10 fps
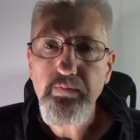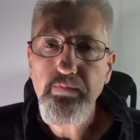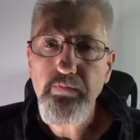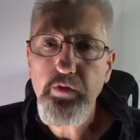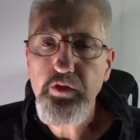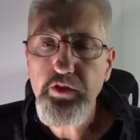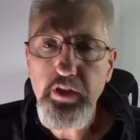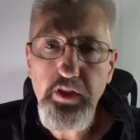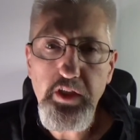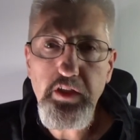First thing
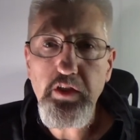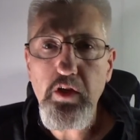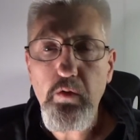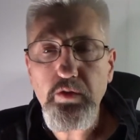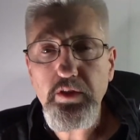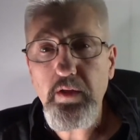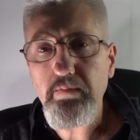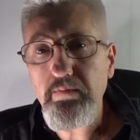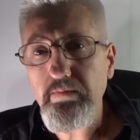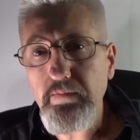you need to know is I'm
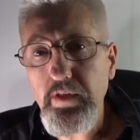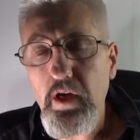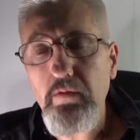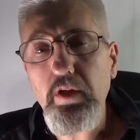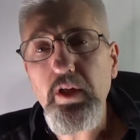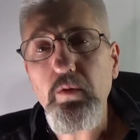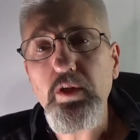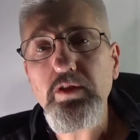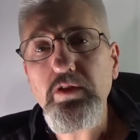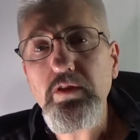not really a
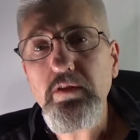wizard,